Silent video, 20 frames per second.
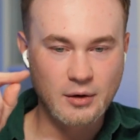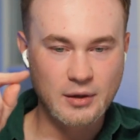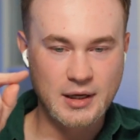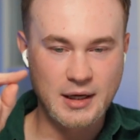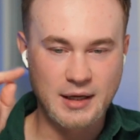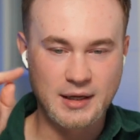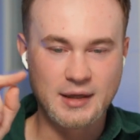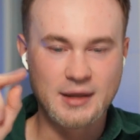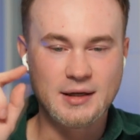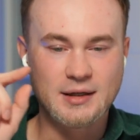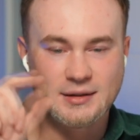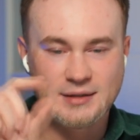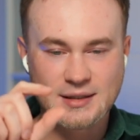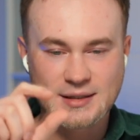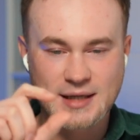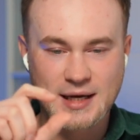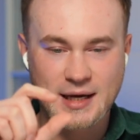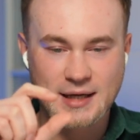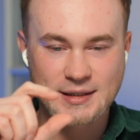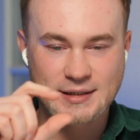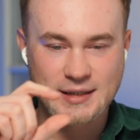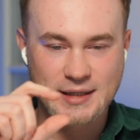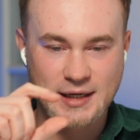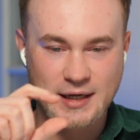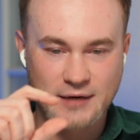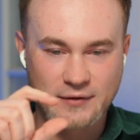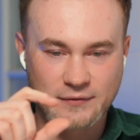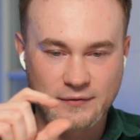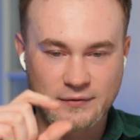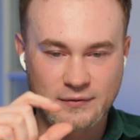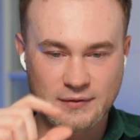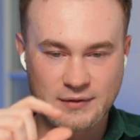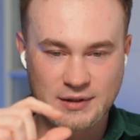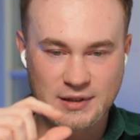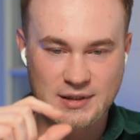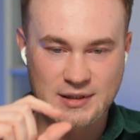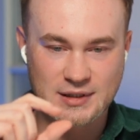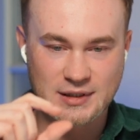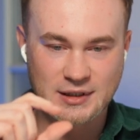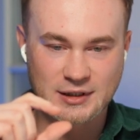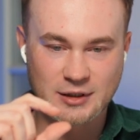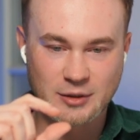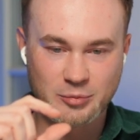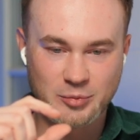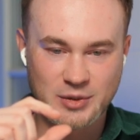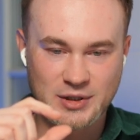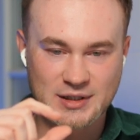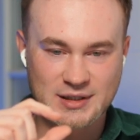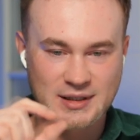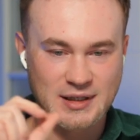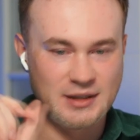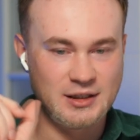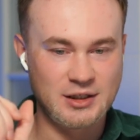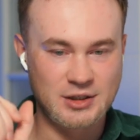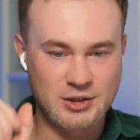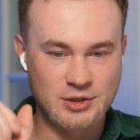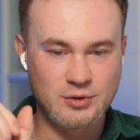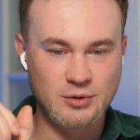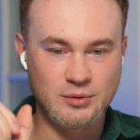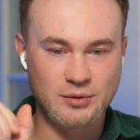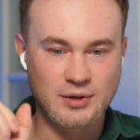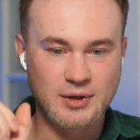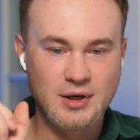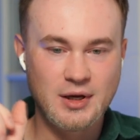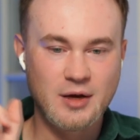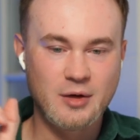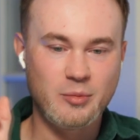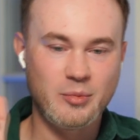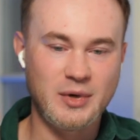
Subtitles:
okay, these icons have this little piece and it's good,